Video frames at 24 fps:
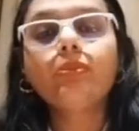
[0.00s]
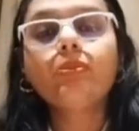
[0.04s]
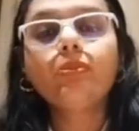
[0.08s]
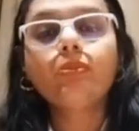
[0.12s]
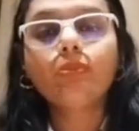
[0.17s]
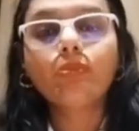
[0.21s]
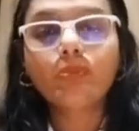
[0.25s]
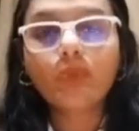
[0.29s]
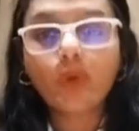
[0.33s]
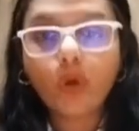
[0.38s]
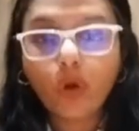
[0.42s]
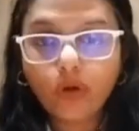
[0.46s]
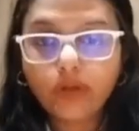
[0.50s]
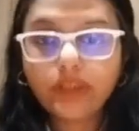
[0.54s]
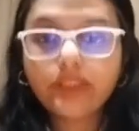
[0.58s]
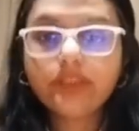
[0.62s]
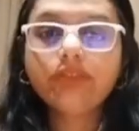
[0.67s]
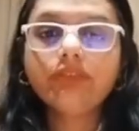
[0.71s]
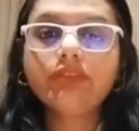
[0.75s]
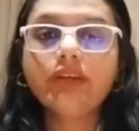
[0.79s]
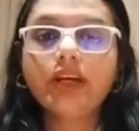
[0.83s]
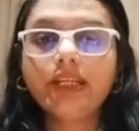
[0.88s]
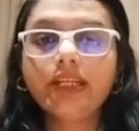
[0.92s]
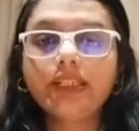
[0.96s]

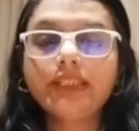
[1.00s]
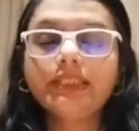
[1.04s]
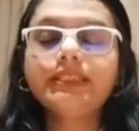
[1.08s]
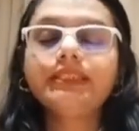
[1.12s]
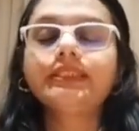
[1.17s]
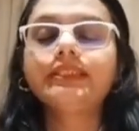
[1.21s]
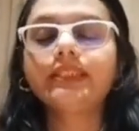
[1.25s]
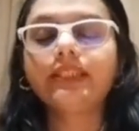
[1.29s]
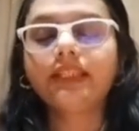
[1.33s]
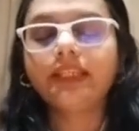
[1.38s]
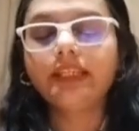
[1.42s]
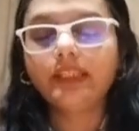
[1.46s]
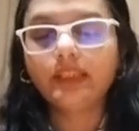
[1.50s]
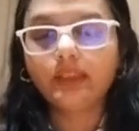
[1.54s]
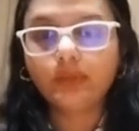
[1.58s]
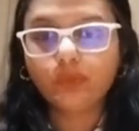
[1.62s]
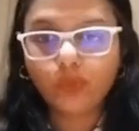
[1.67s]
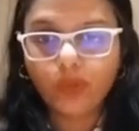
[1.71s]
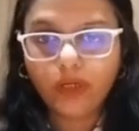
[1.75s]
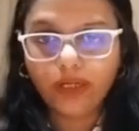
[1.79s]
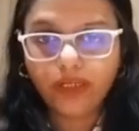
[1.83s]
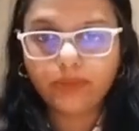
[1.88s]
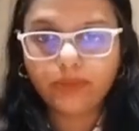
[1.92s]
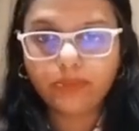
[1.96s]
modifies the
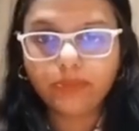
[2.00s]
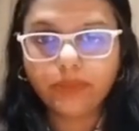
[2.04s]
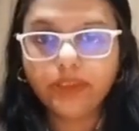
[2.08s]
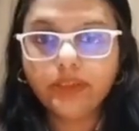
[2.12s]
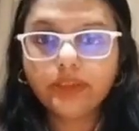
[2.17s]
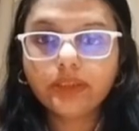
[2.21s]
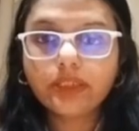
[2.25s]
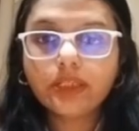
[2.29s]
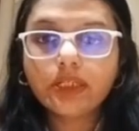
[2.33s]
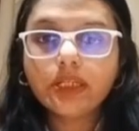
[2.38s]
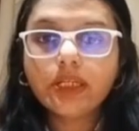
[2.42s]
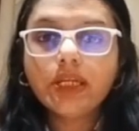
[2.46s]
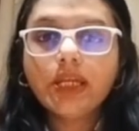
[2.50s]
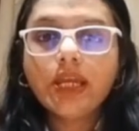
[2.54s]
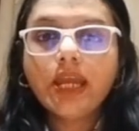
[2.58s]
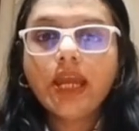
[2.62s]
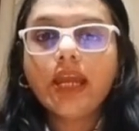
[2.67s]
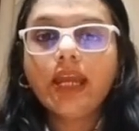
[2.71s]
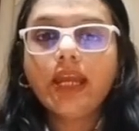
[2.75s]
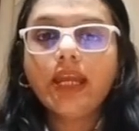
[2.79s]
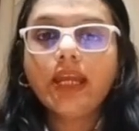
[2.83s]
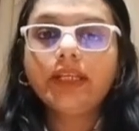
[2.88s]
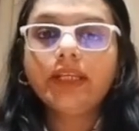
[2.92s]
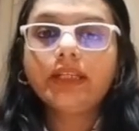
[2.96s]
environment
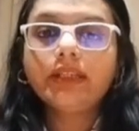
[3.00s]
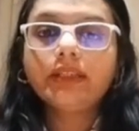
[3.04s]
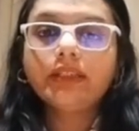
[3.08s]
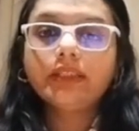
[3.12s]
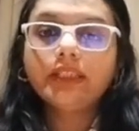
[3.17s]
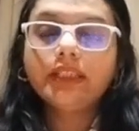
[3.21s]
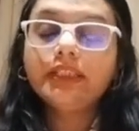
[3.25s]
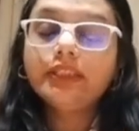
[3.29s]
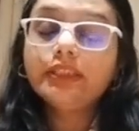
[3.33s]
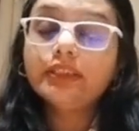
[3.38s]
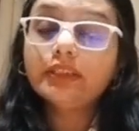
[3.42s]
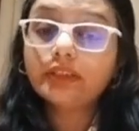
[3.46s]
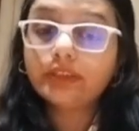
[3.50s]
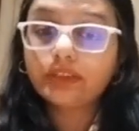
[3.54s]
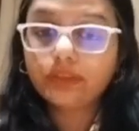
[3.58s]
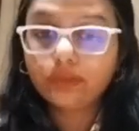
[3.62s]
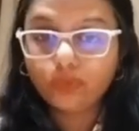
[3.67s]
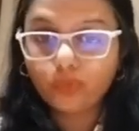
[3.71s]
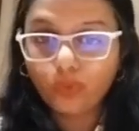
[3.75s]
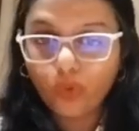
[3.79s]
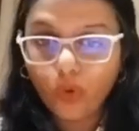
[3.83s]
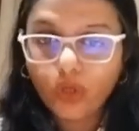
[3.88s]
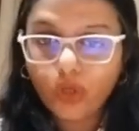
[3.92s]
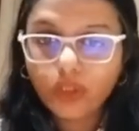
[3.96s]
and either
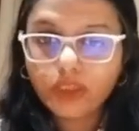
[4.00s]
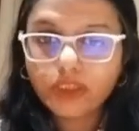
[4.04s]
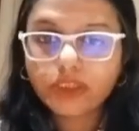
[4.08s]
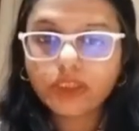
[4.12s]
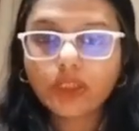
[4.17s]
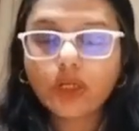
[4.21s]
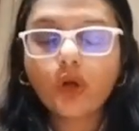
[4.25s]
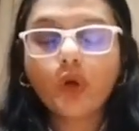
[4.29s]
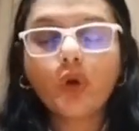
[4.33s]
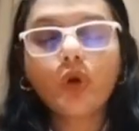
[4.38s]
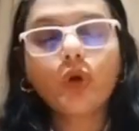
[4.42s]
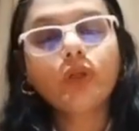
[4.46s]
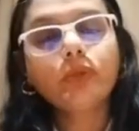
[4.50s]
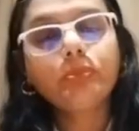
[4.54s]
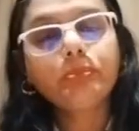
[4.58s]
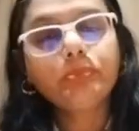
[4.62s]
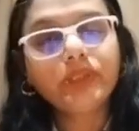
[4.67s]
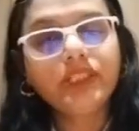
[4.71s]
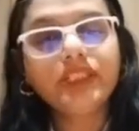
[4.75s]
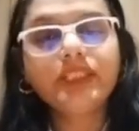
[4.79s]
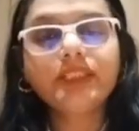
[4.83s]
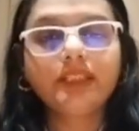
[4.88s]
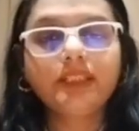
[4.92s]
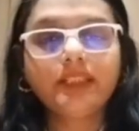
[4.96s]
rewards or
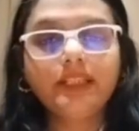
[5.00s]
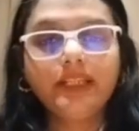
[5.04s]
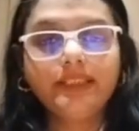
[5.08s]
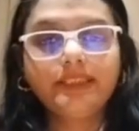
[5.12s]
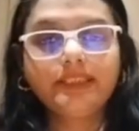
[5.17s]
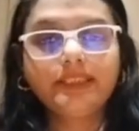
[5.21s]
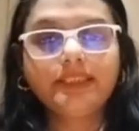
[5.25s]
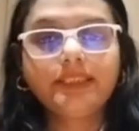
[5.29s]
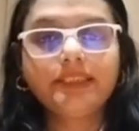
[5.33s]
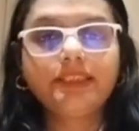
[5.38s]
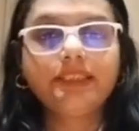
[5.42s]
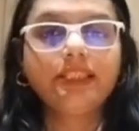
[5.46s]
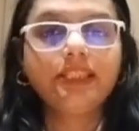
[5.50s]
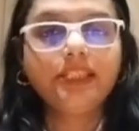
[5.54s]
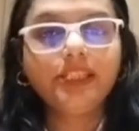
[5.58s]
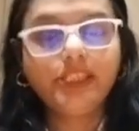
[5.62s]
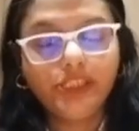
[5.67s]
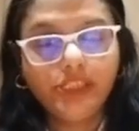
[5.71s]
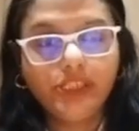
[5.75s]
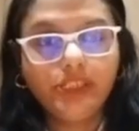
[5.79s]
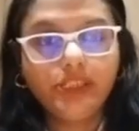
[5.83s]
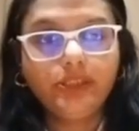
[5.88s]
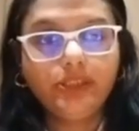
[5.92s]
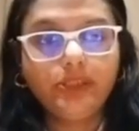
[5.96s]
penalizes the
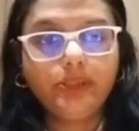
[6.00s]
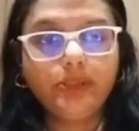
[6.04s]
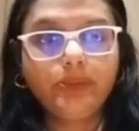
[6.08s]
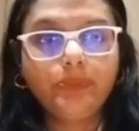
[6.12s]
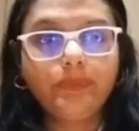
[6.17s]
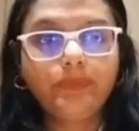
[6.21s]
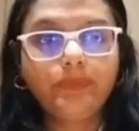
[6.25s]
agent.